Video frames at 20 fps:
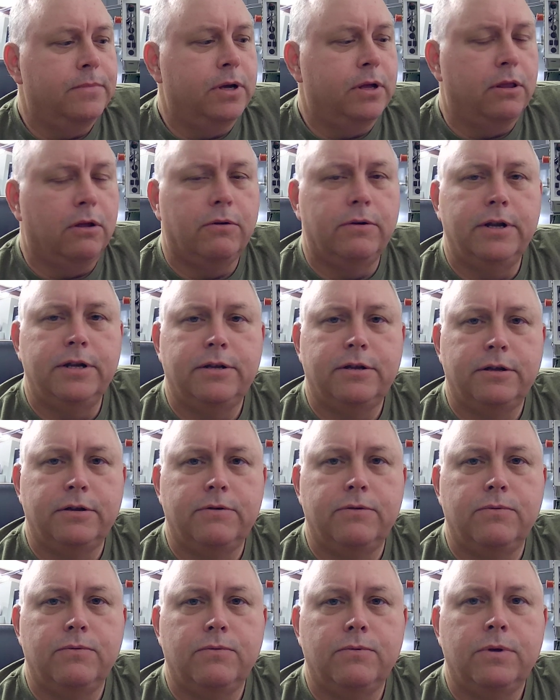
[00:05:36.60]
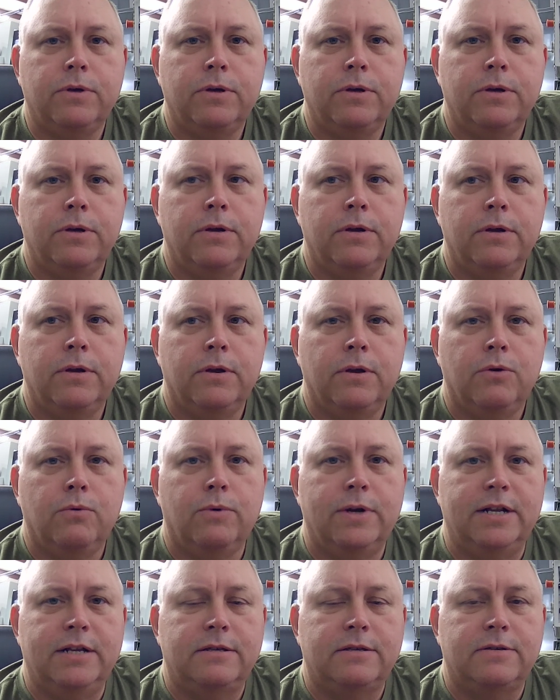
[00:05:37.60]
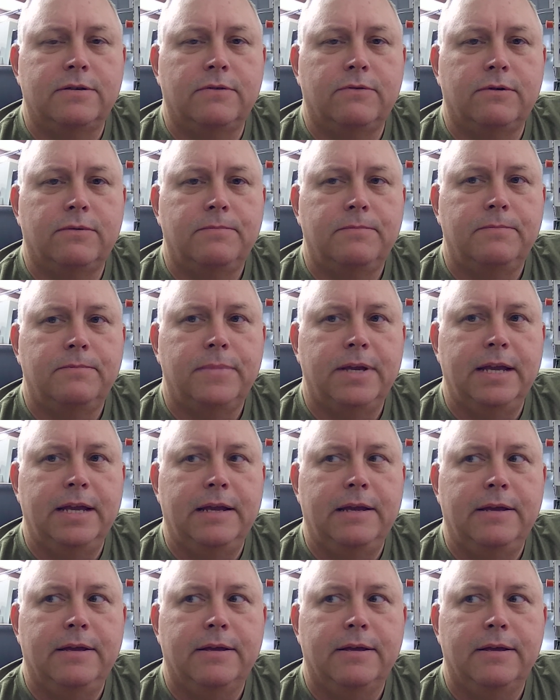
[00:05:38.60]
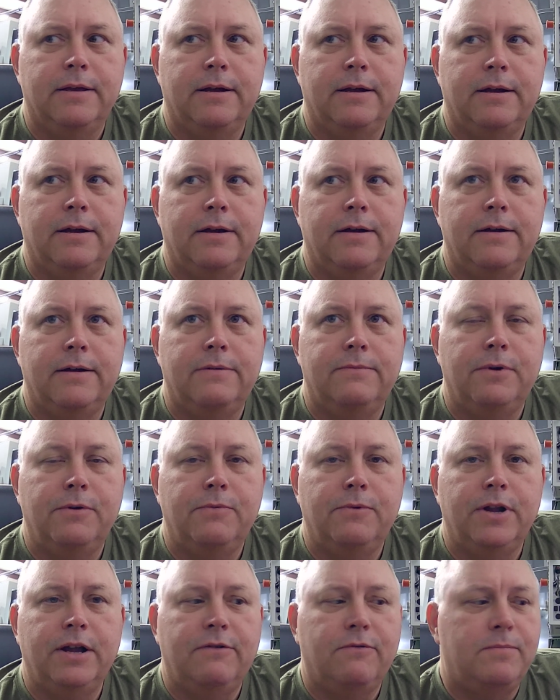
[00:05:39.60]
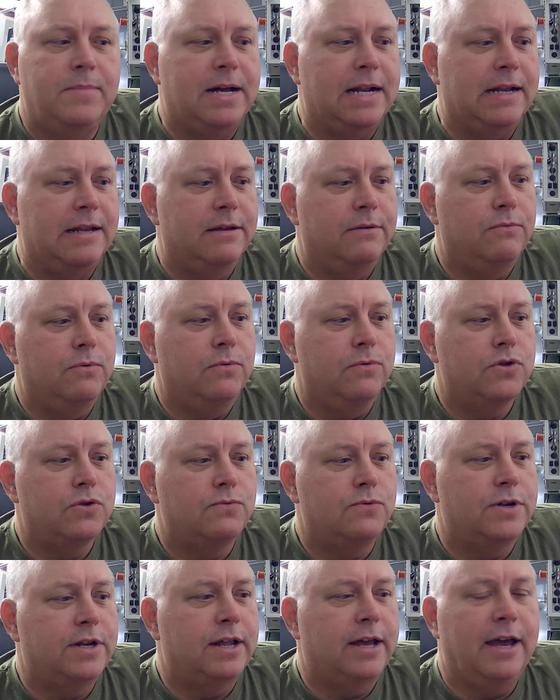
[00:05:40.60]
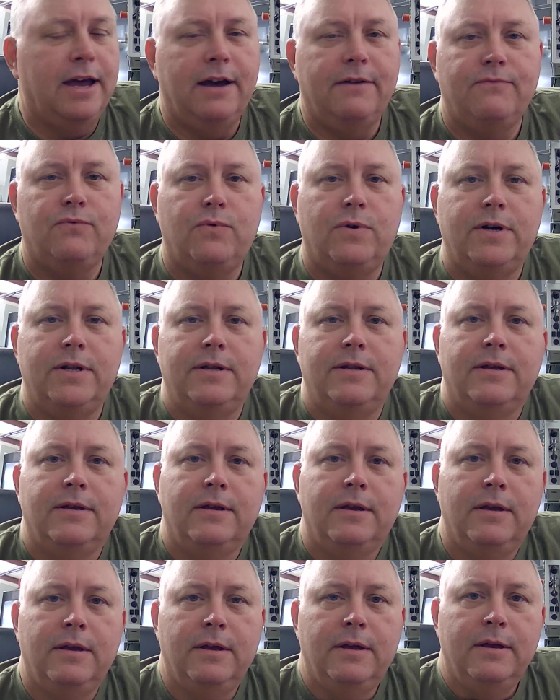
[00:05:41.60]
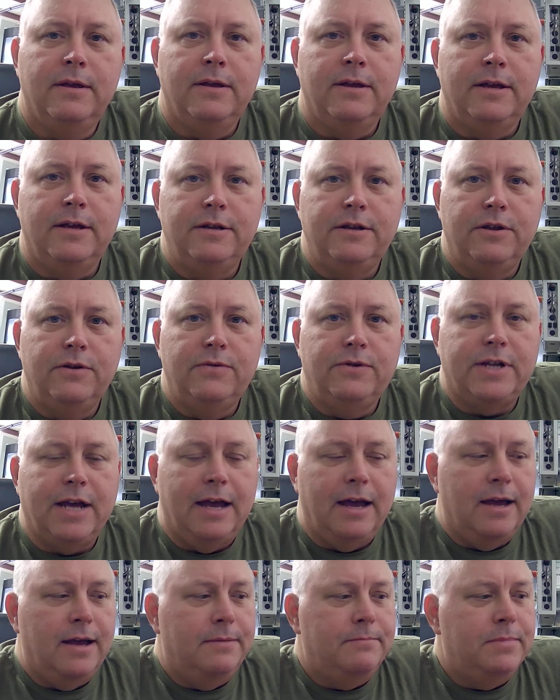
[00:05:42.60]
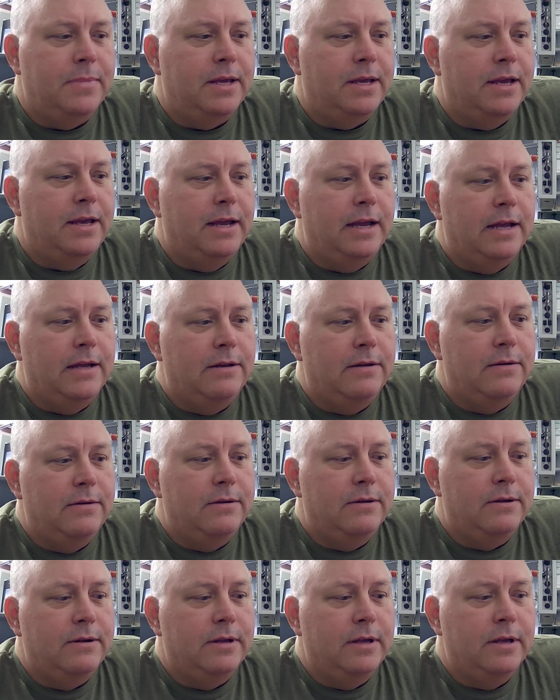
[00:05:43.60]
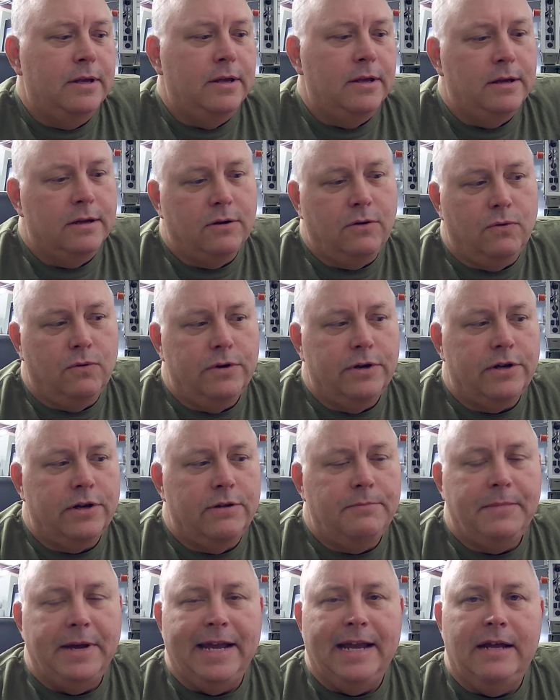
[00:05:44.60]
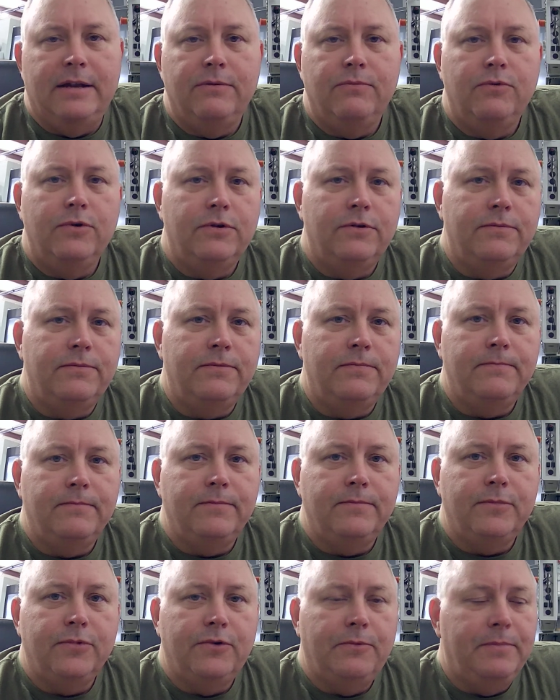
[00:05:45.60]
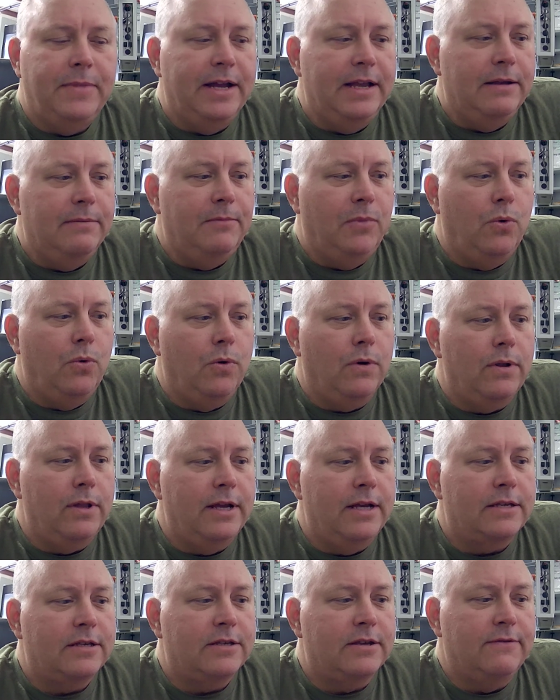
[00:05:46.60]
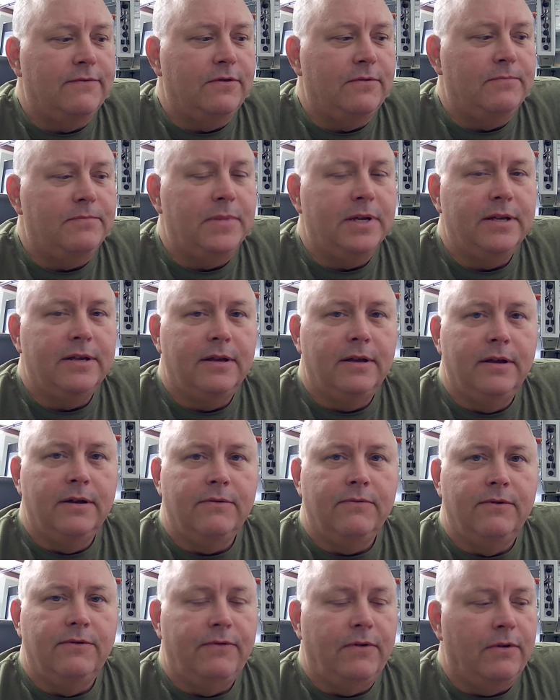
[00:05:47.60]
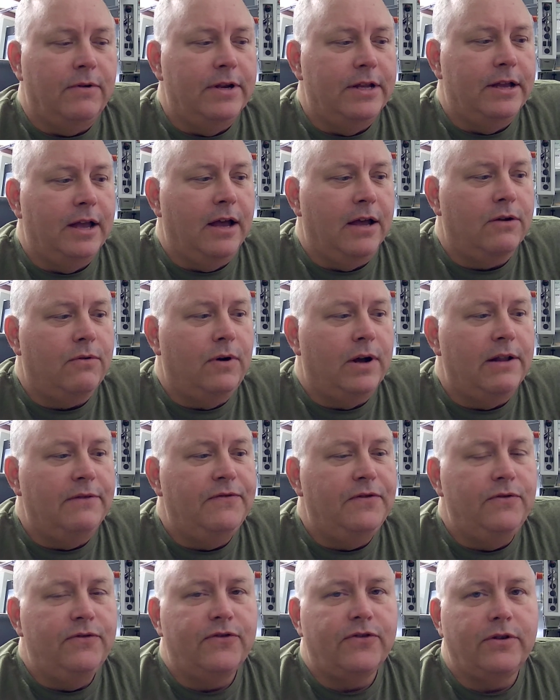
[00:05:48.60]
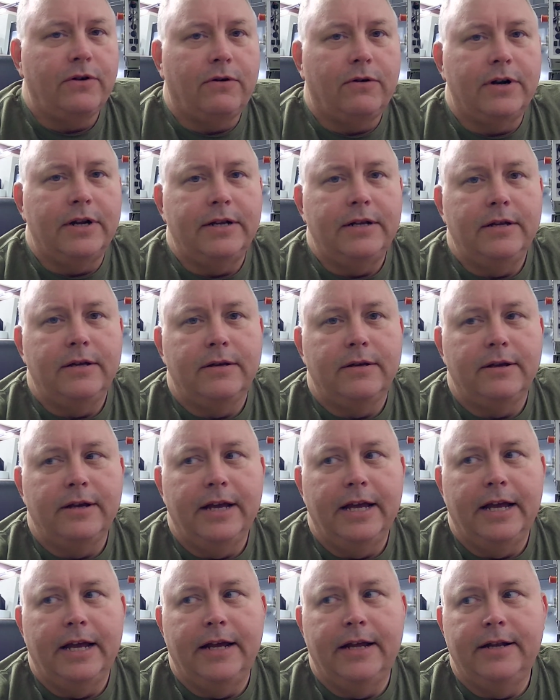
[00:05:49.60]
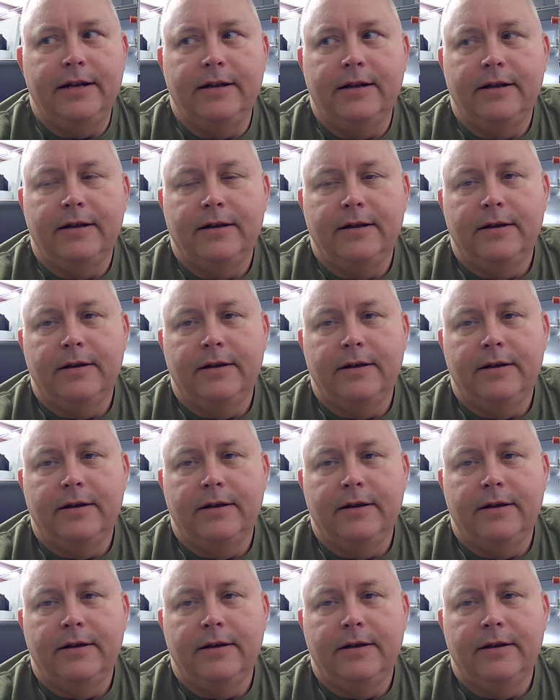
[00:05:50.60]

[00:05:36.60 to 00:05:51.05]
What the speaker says: alerted to when it's going to be. We want everybody that wants one to have one in due time, and according to demand, we'll make more or less of them. We've already got quite a few started, and